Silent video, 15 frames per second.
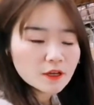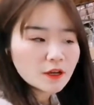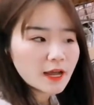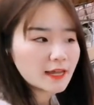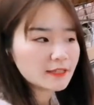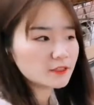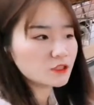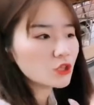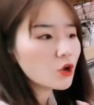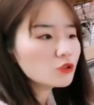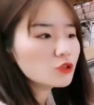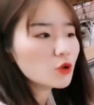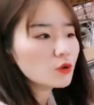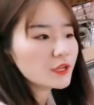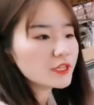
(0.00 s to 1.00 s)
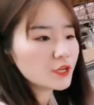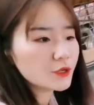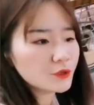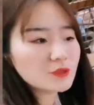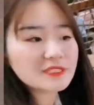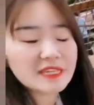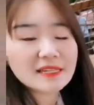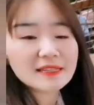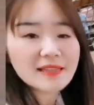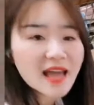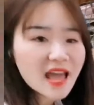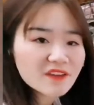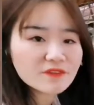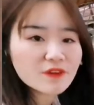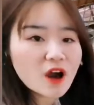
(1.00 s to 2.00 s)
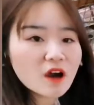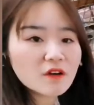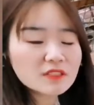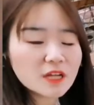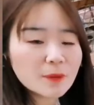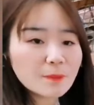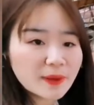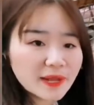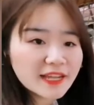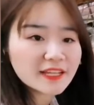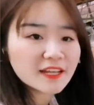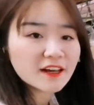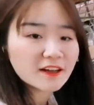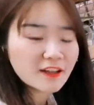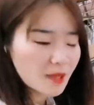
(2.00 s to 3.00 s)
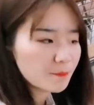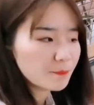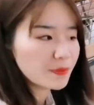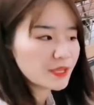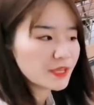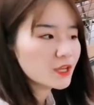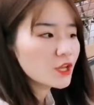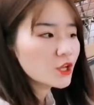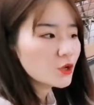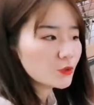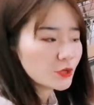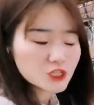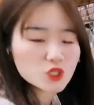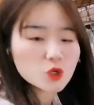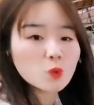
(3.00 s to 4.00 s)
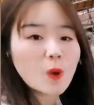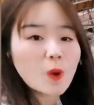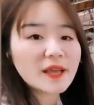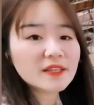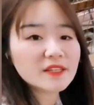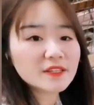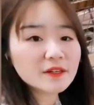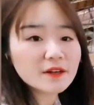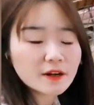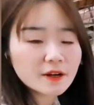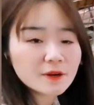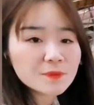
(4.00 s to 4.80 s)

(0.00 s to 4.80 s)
and totally the using life of the blade can be reached right here.